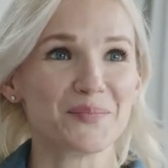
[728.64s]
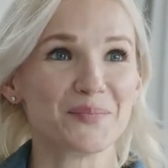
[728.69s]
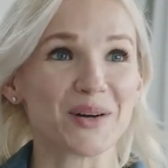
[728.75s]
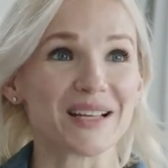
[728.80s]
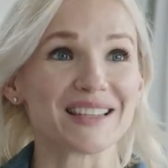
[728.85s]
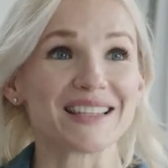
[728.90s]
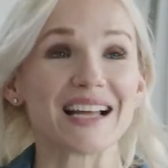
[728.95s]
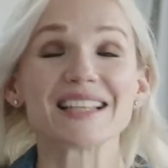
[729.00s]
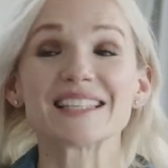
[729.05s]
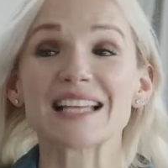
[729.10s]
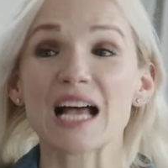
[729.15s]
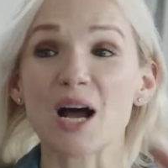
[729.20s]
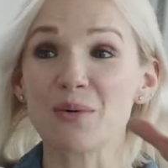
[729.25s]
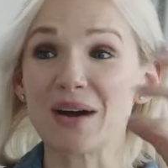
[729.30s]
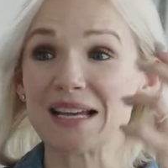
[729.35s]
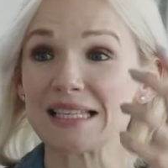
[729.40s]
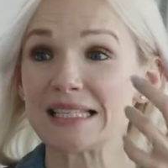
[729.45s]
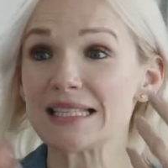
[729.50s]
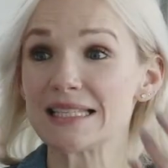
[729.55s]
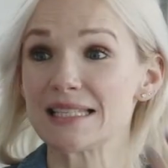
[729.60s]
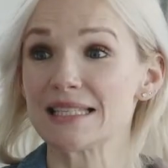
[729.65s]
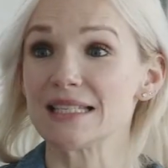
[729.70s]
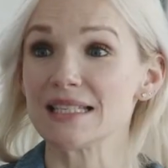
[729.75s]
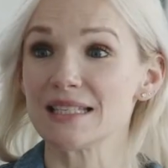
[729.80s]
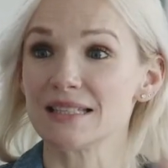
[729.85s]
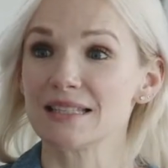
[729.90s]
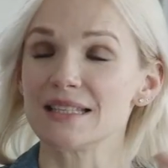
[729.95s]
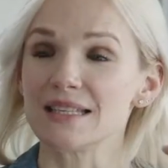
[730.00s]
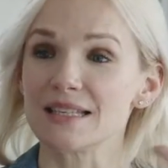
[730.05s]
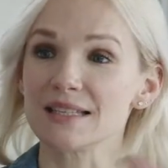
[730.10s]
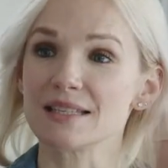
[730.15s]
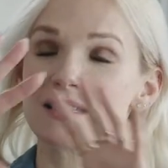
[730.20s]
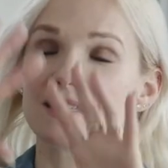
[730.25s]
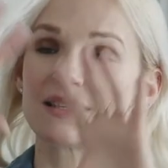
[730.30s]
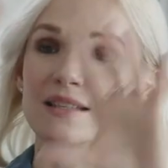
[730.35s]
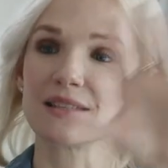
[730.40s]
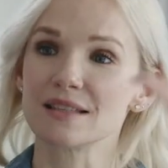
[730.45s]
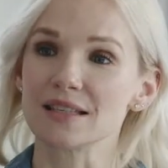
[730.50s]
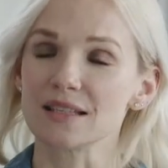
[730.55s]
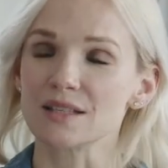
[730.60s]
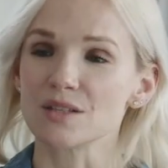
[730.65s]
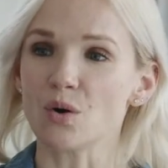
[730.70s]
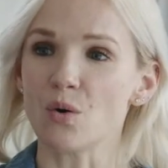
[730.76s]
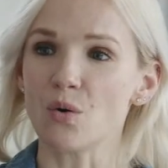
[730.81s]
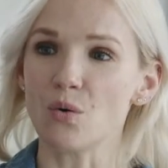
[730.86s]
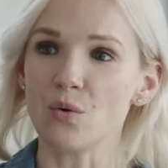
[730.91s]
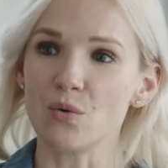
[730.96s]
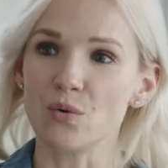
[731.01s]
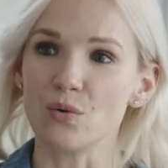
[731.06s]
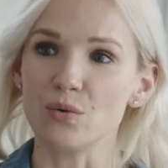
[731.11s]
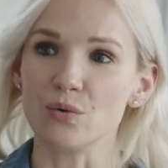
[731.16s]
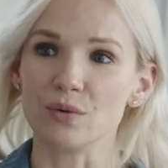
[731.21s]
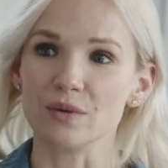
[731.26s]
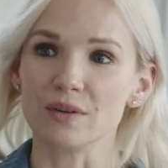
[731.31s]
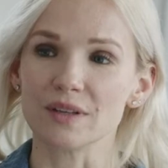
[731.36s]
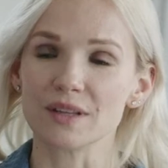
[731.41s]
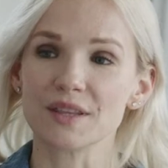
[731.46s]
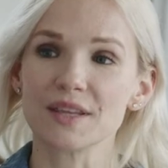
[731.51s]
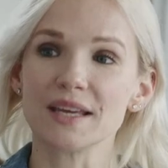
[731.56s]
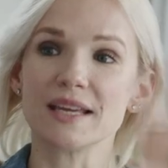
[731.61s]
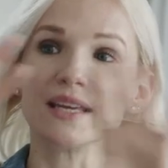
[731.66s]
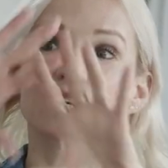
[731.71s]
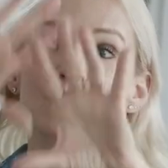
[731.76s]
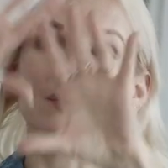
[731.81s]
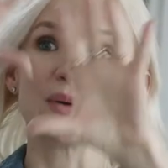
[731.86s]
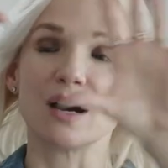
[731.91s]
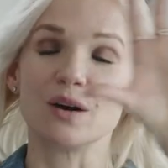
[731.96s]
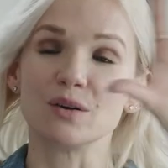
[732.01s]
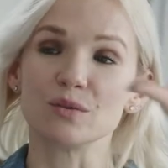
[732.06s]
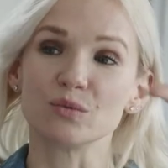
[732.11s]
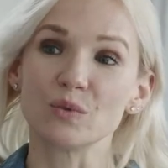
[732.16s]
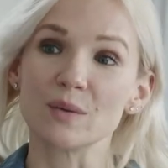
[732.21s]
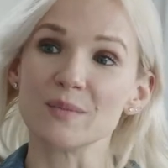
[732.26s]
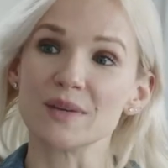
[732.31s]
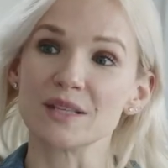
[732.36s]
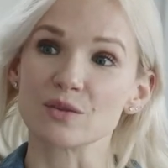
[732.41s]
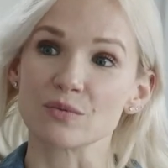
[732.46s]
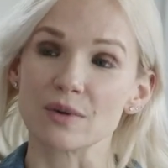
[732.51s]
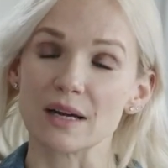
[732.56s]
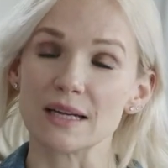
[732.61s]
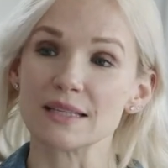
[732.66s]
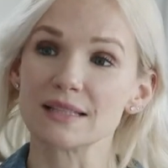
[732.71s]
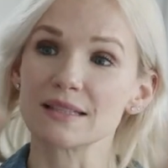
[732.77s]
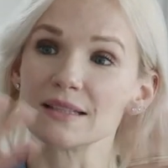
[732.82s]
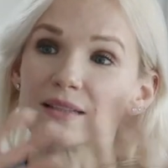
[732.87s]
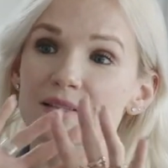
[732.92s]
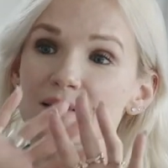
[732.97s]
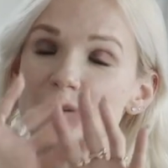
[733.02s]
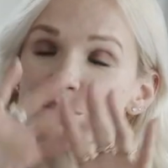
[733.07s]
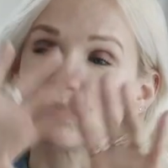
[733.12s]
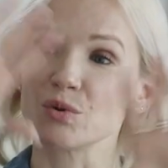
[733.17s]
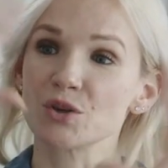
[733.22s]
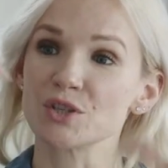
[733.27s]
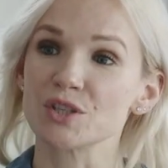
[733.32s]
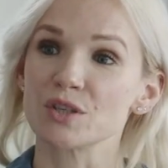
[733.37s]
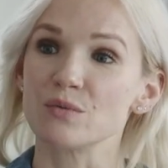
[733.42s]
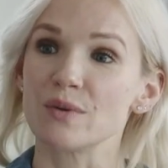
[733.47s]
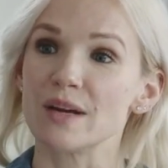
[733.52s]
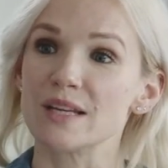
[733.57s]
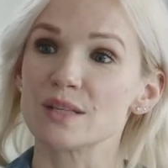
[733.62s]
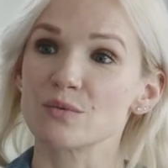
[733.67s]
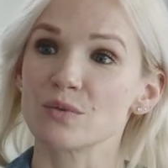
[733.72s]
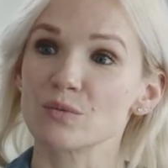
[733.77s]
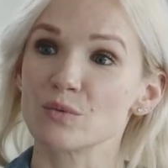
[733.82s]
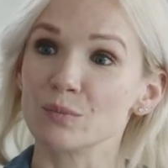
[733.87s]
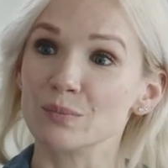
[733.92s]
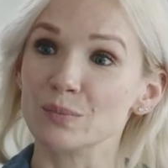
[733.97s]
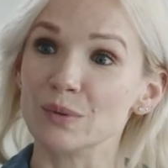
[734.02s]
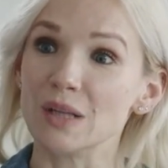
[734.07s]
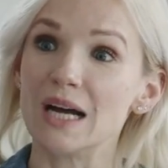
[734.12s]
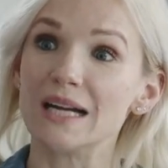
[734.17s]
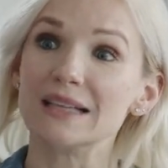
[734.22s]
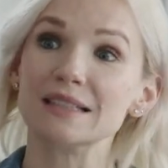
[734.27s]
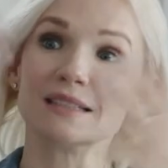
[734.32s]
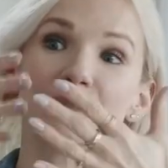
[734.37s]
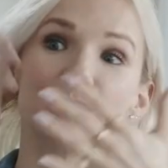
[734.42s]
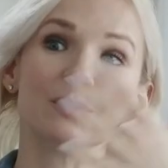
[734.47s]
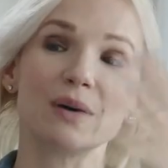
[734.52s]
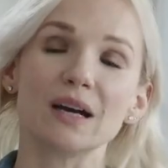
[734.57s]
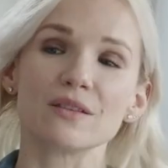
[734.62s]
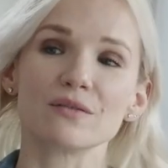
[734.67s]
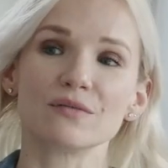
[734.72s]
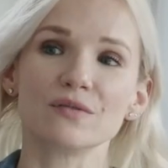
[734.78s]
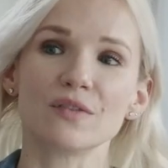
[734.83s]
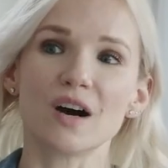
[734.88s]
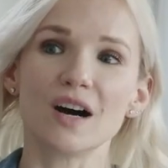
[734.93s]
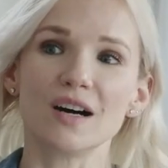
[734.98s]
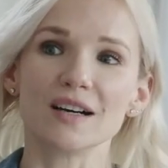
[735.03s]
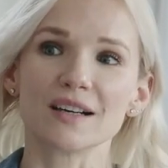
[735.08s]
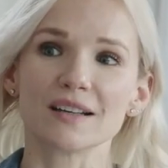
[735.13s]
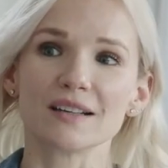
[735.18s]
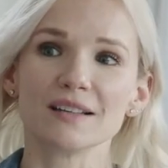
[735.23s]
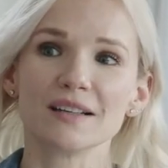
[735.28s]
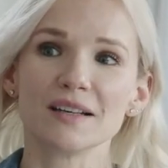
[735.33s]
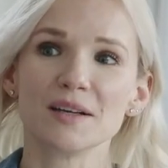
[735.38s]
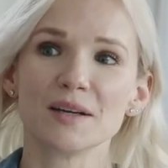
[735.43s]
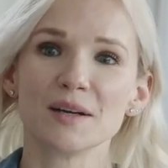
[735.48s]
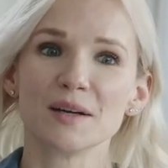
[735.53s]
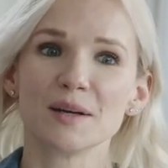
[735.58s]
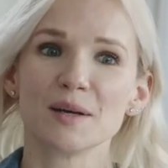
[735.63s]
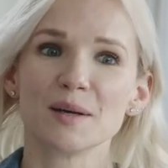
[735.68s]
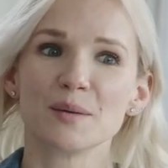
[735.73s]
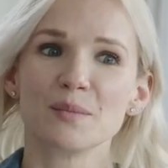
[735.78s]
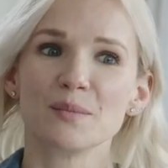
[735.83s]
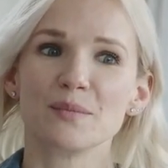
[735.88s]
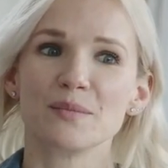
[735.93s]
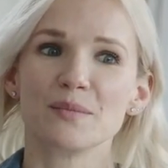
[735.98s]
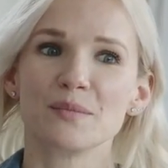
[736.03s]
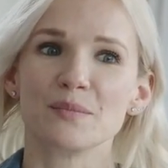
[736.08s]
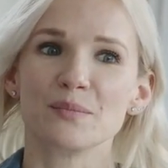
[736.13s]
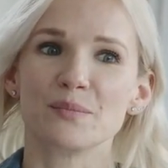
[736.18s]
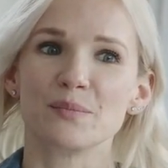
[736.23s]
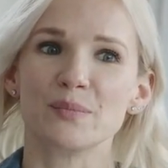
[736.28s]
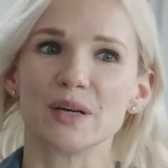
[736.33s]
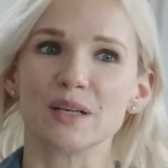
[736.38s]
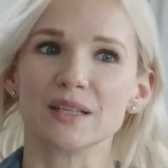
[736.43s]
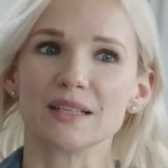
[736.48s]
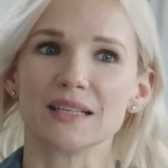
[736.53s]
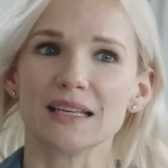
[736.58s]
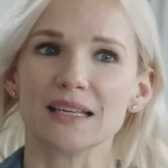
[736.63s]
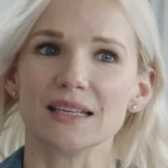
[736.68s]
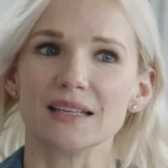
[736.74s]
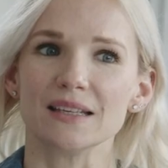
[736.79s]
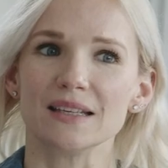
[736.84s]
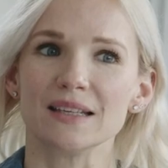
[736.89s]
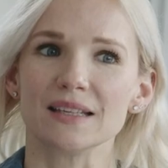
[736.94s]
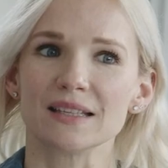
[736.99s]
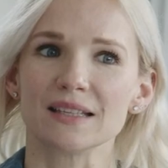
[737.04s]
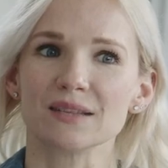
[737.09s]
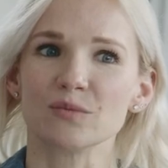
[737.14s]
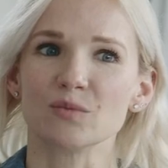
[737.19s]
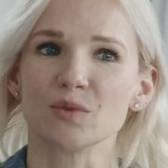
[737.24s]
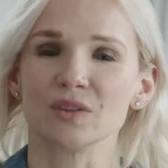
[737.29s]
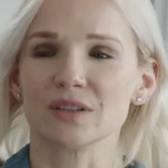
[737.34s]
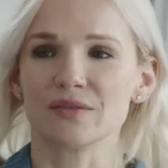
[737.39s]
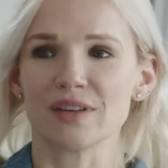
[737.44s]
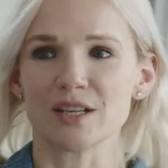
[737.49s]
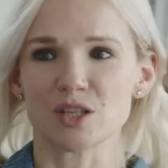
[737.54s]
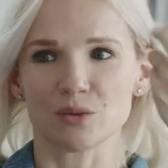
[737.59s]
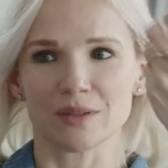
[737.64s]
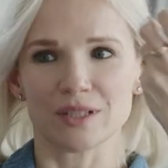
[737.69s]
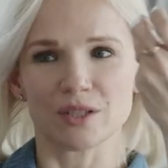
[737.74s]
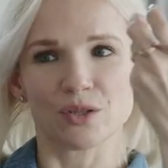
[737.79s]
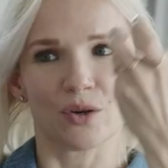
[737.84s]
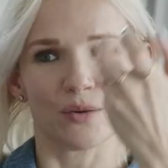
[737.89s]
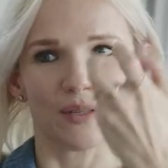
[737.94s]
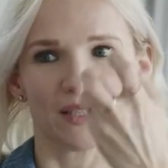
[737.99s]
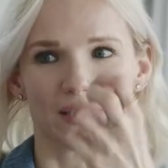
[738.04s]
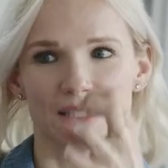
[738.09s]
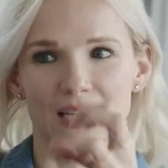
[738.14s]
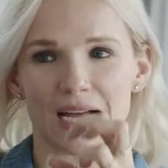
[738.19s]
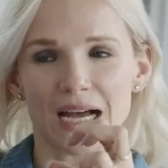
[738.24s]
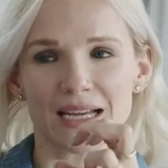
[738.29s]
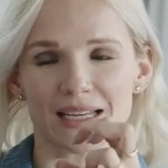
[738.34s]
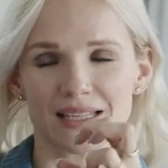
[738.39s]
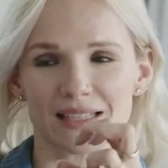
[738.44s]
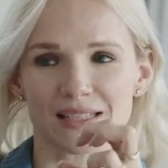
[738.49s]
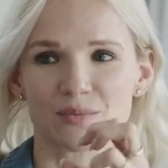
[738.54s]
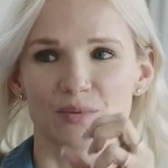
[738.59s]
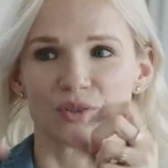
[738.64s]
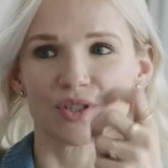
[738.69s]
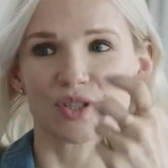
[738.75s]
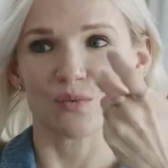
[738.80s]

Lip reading: but that's how I see this whole thing about women's rights and abortion rights, where we're blinded by the fog, but it will eventually turn into ice, which